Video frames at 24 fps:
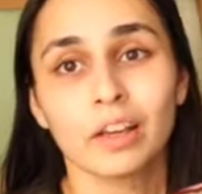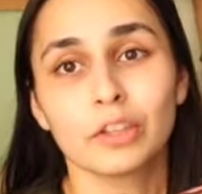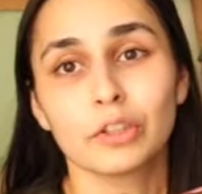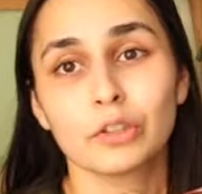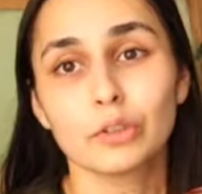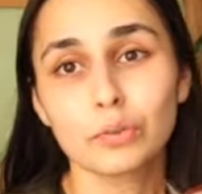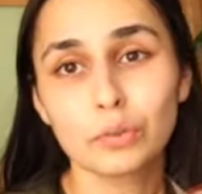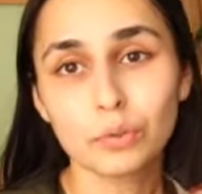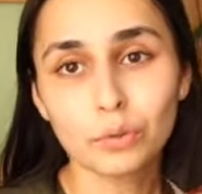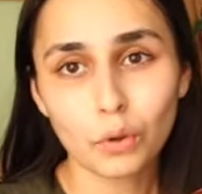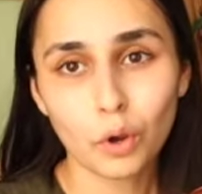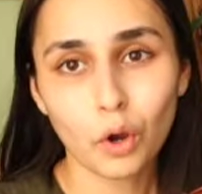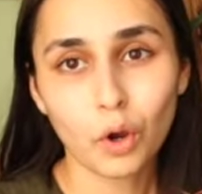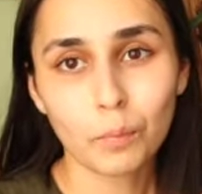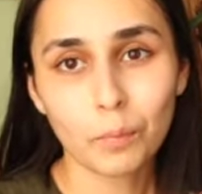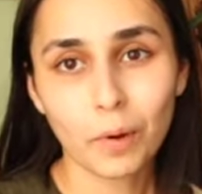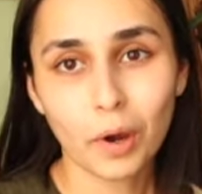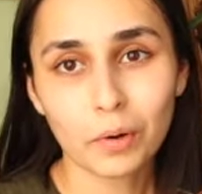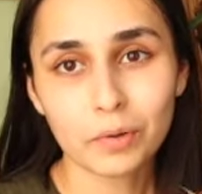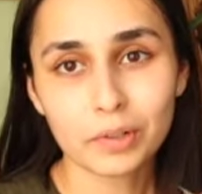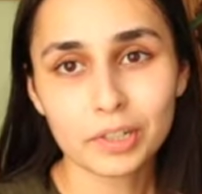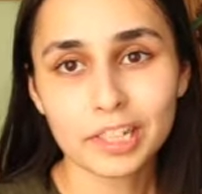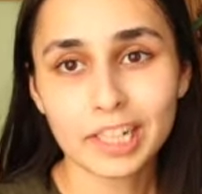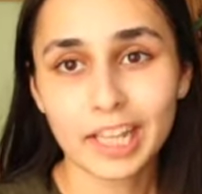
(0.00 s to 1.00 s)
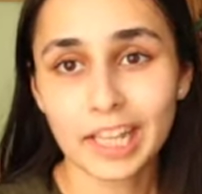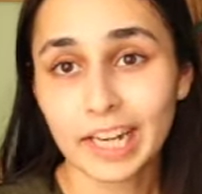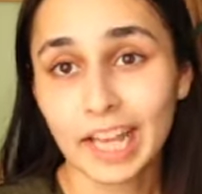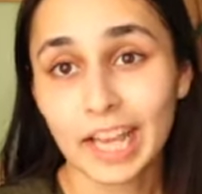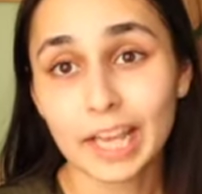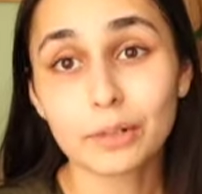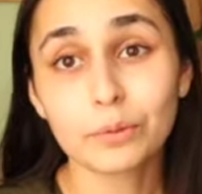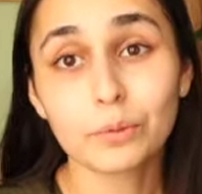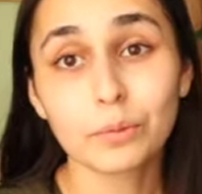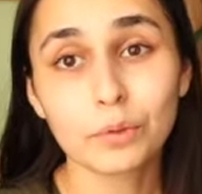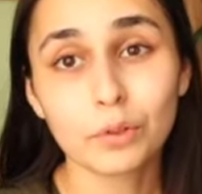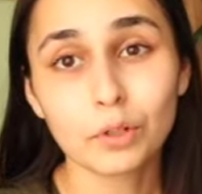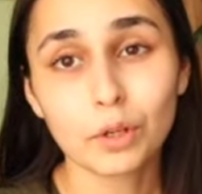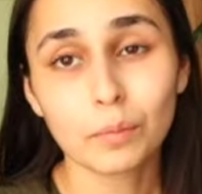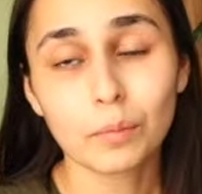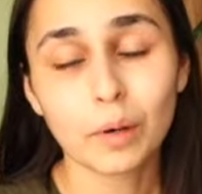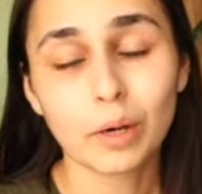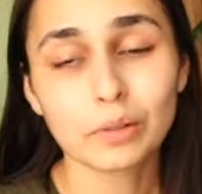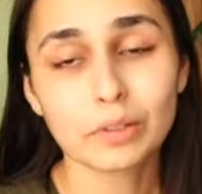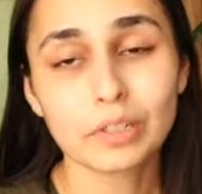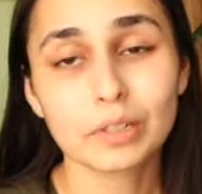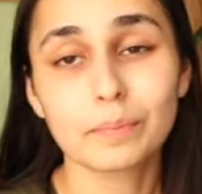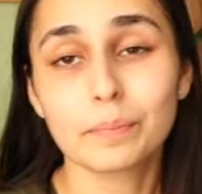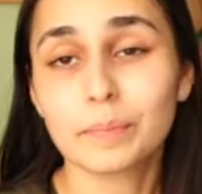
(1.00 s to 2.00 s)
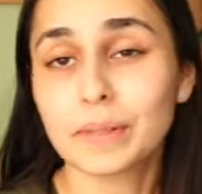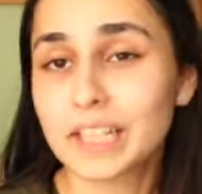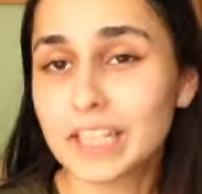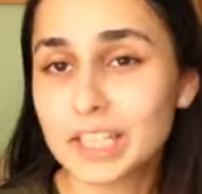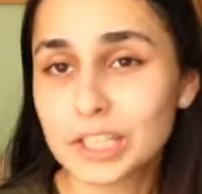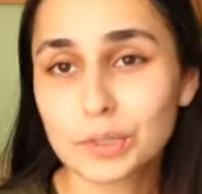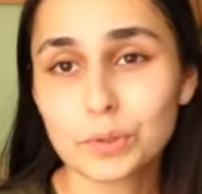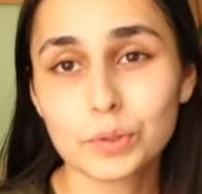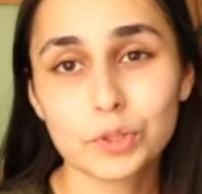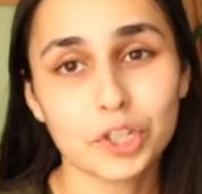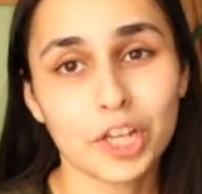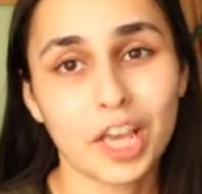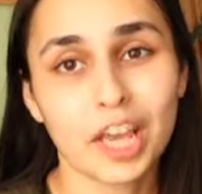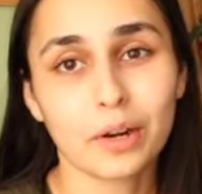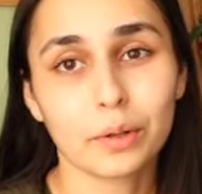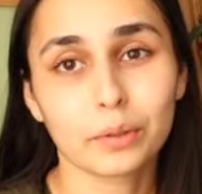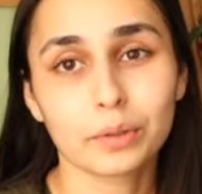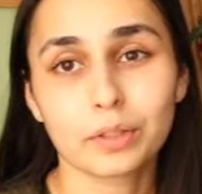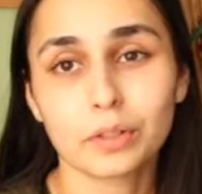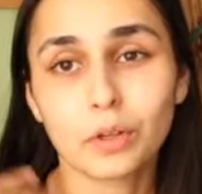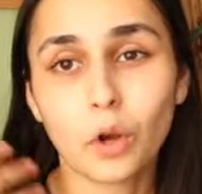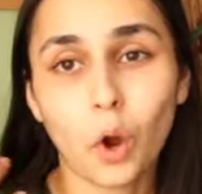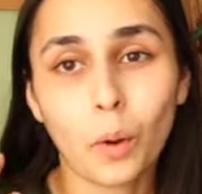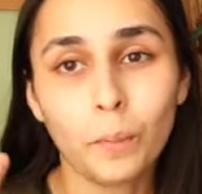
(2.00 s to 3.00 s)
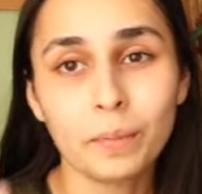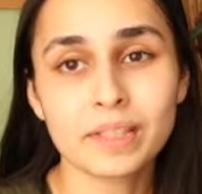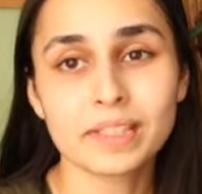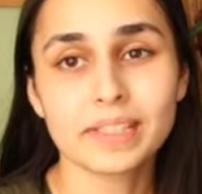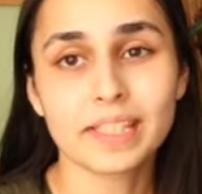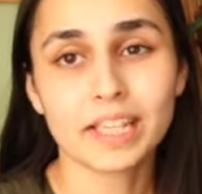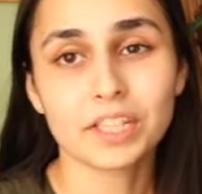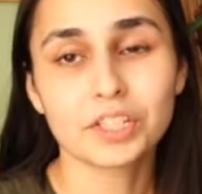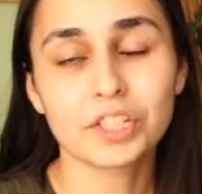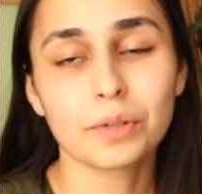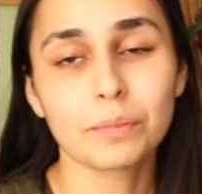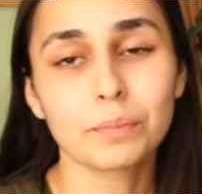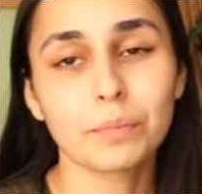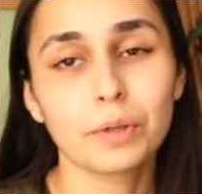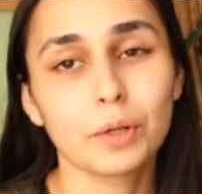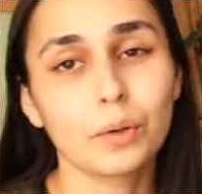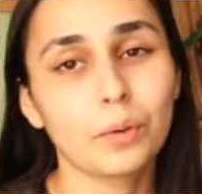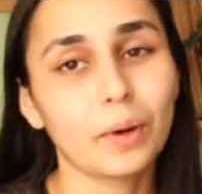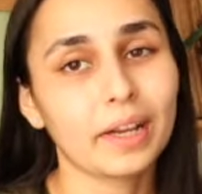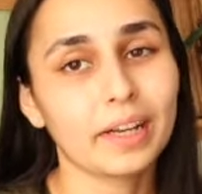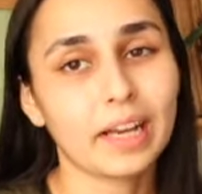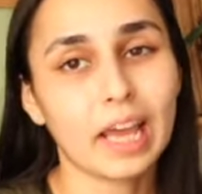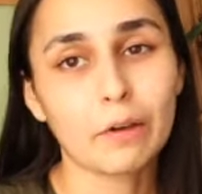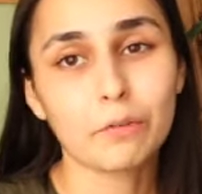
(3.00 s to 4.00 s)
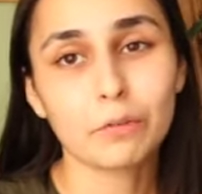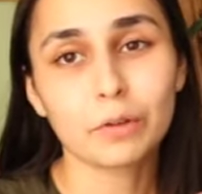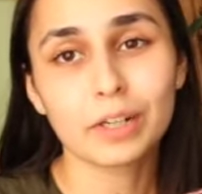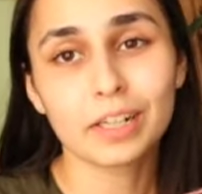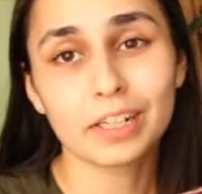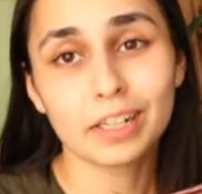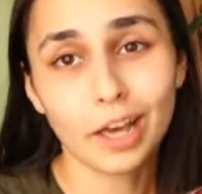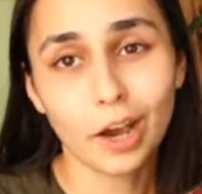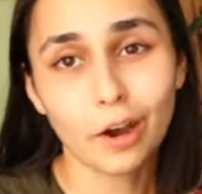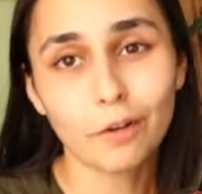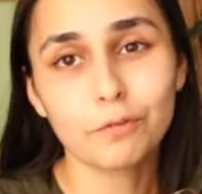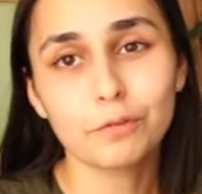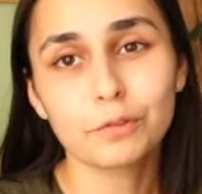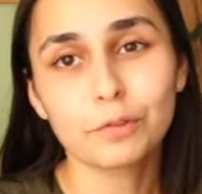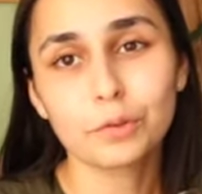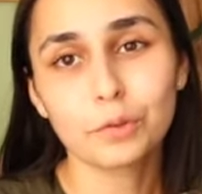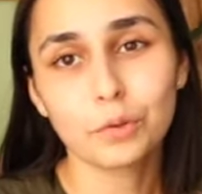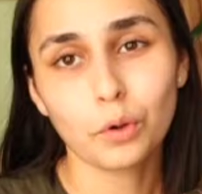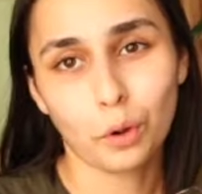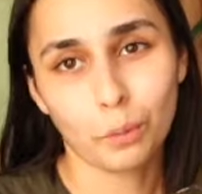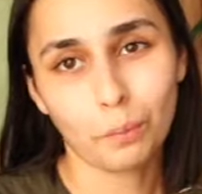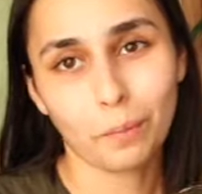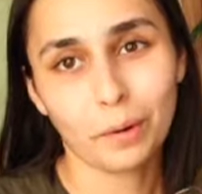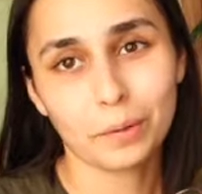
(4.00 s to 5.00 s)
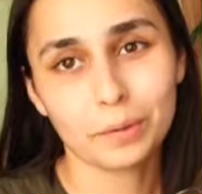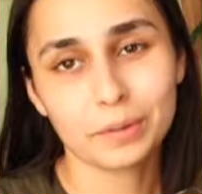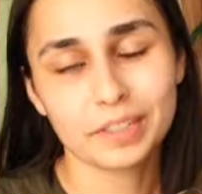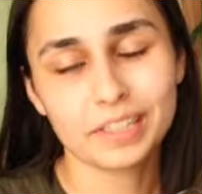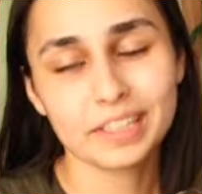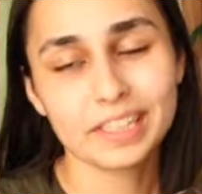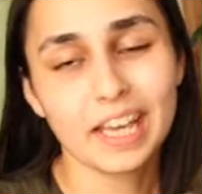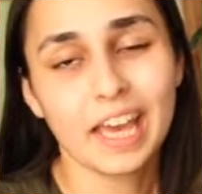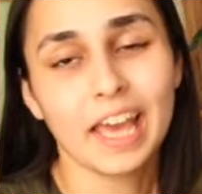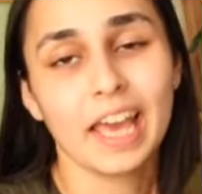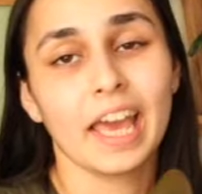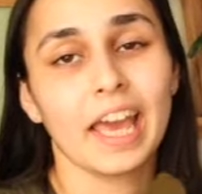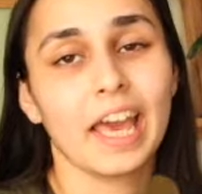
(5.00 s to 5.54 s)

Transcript: you know about it and I don't know about it, please do share on the comment section below, and I would love to know about it.